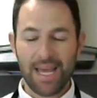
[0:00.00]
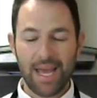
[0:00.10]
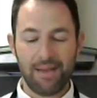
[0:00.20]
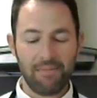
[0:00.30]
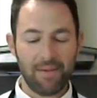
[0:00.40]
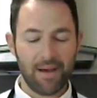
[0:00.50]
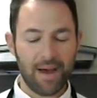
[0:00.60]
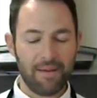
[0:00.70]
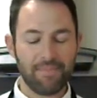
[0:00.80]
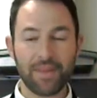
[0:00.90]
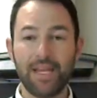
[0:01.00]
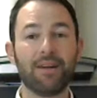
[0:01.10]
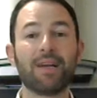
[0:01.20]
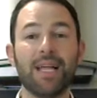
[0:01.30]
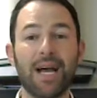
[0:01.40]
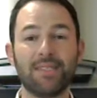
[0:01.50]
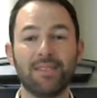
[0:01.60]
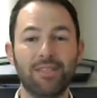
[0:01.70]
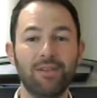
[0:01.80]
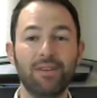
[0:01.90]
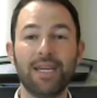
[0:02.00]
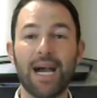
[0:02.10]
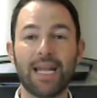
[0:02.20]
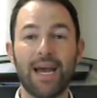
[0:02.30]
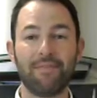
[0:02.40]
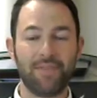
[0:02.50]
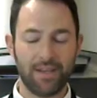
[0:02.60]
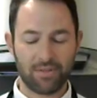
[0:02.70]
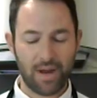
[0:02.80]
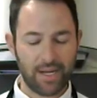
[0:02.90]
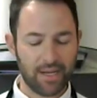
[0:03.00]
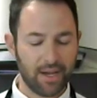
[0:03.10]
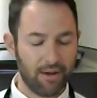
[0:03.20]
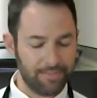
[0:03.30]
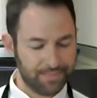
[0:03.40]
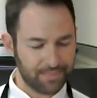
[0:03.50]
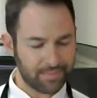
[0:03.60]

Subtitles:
In our classes too, you got to have things ready to go.